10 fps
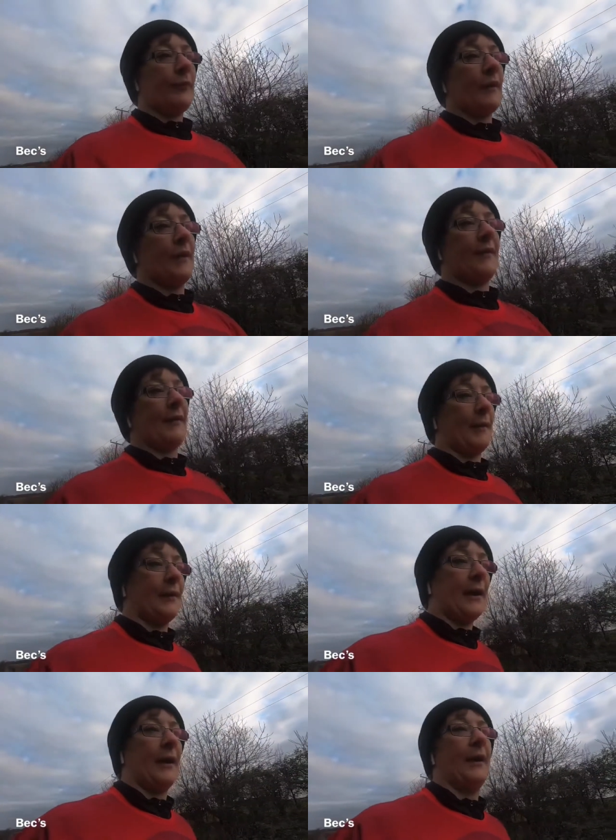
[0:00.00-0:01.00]
so
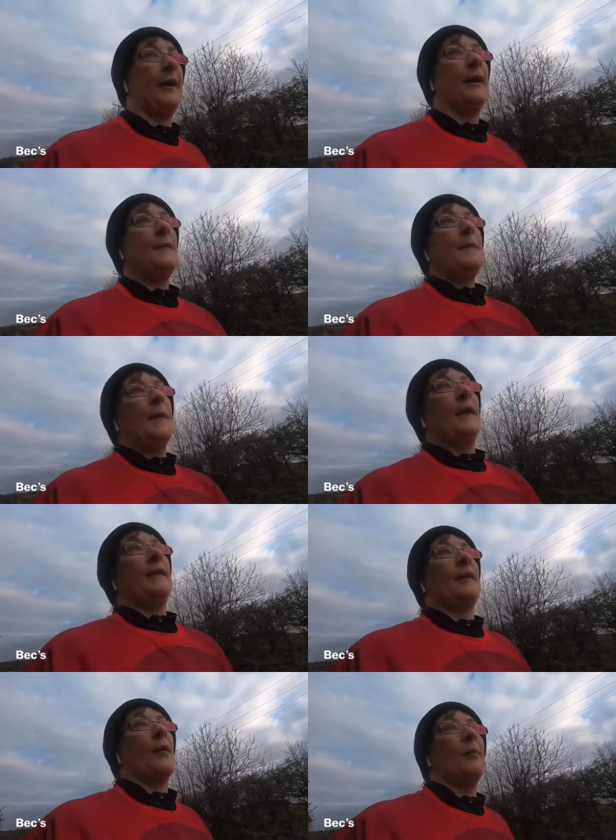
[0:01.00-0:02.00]
yeah,
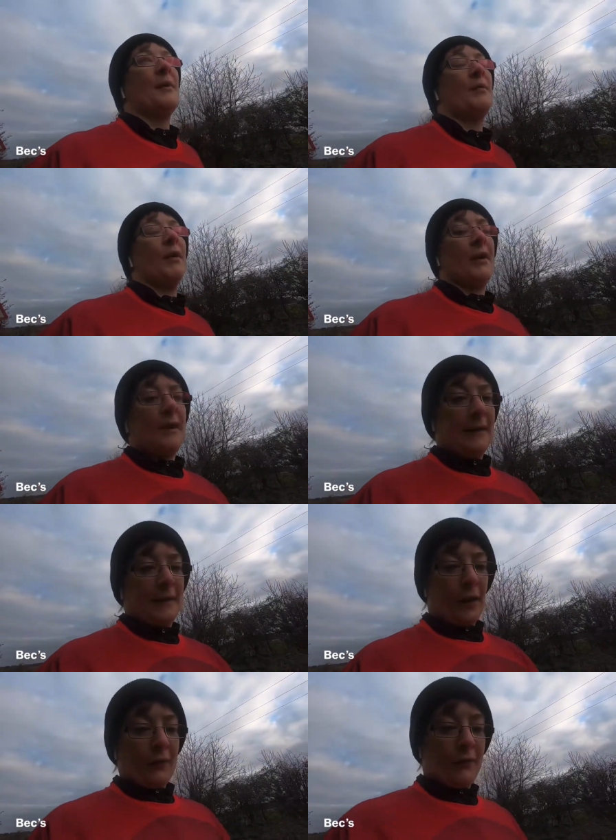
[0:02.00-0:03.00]
so I'll be running in
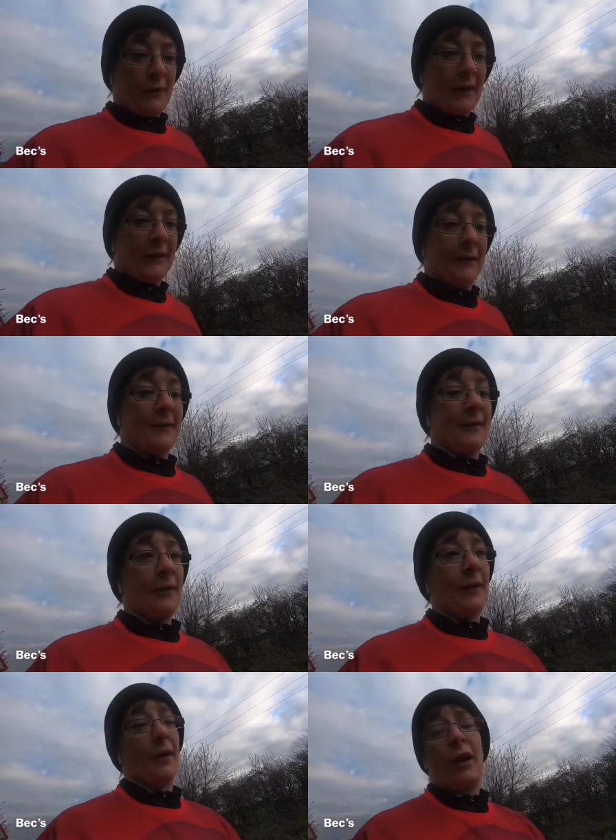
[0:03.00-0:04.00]
those trainers
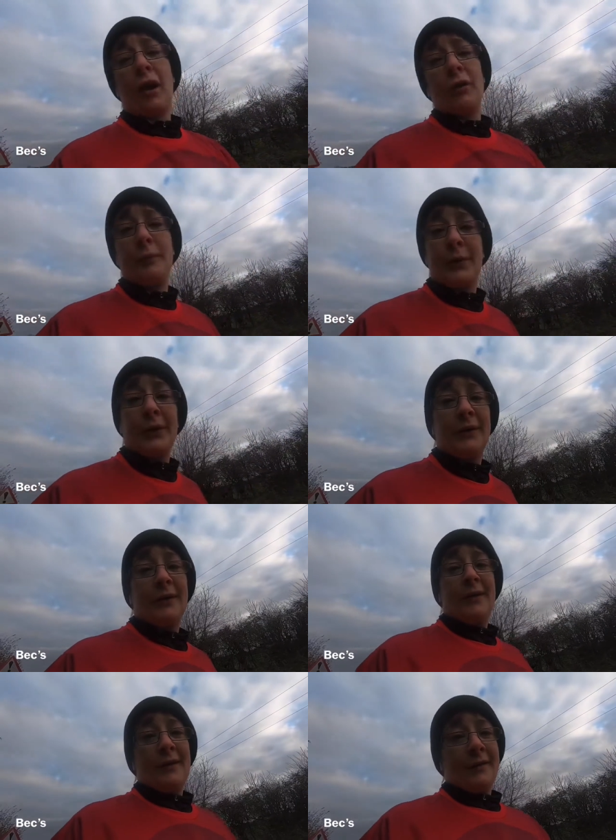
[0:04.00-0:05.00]
and I hope
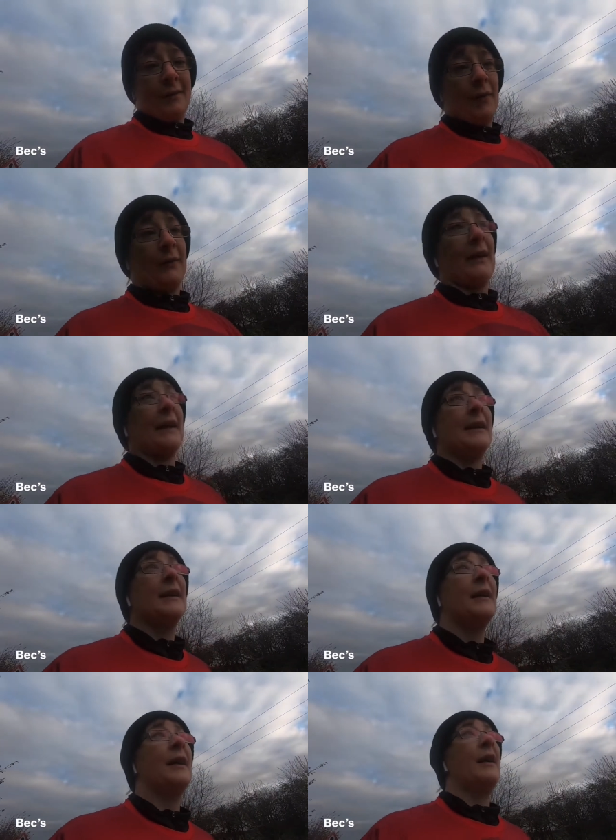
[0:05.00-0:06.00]
they're okay
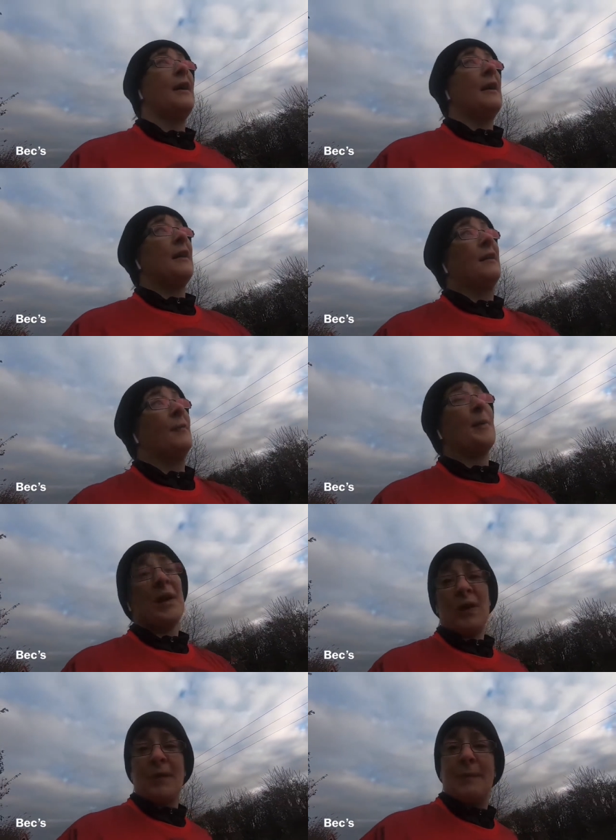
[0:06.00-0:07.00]
because being
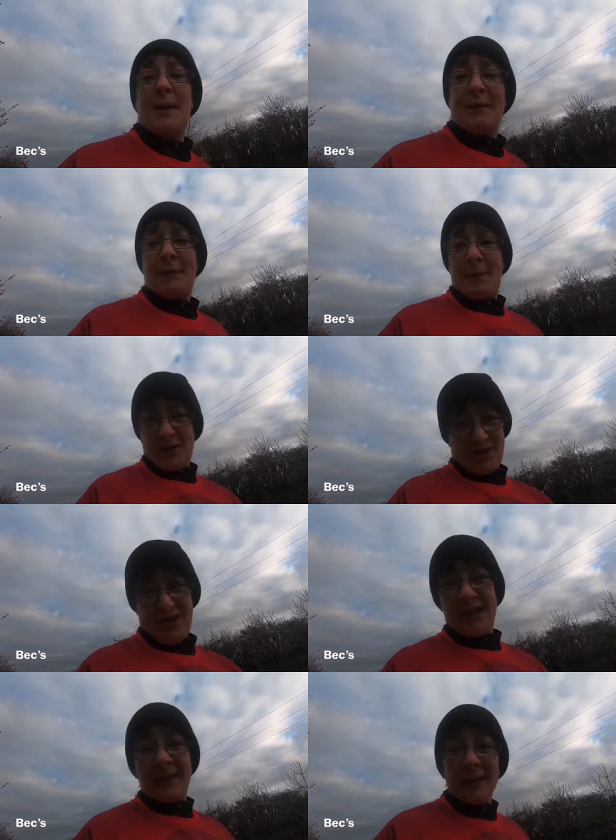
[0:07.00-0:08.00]
on a bit of a
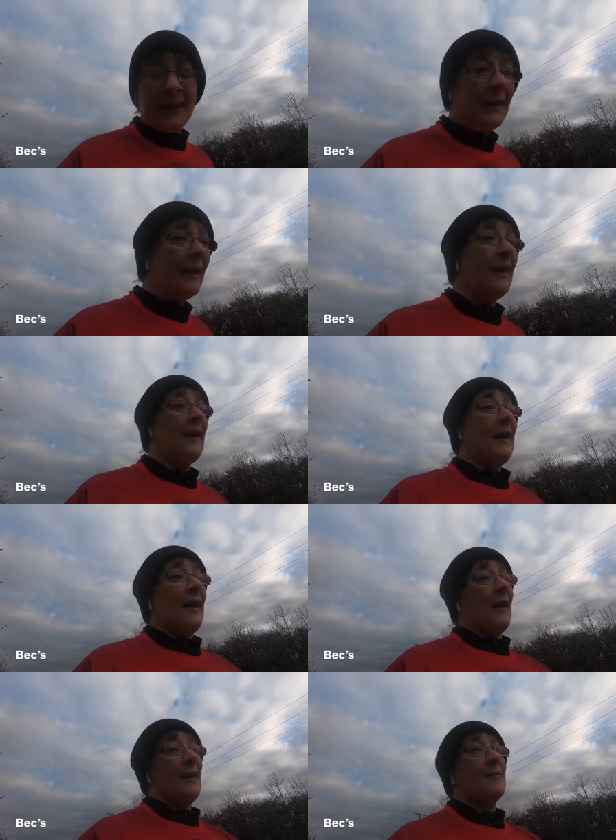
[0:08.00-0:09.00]
budget,
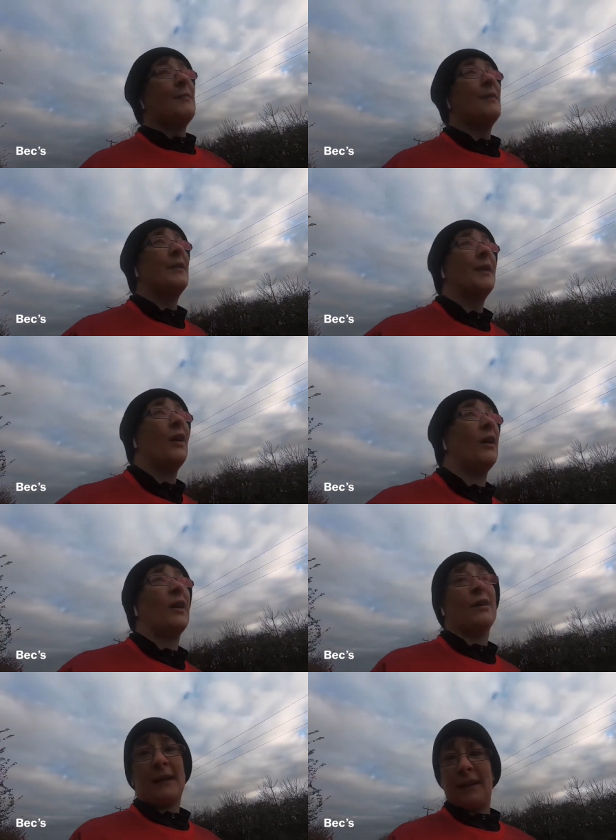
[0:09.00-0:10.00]
um, I
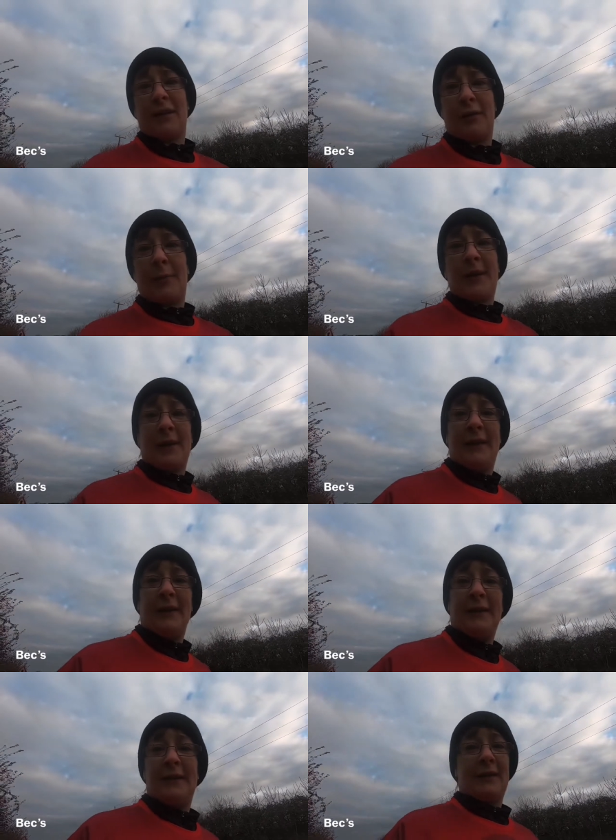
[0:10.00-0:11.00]
can't get another pair
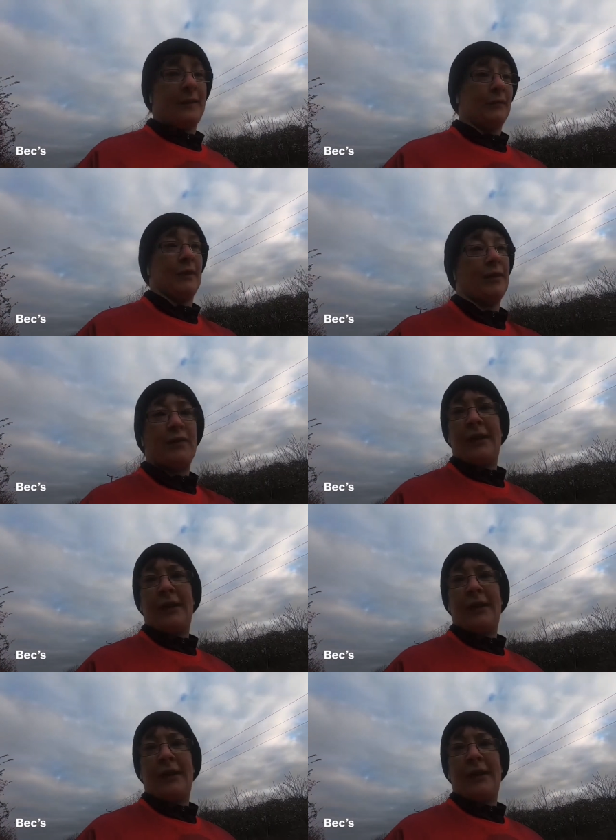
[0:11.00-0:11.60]
until next year.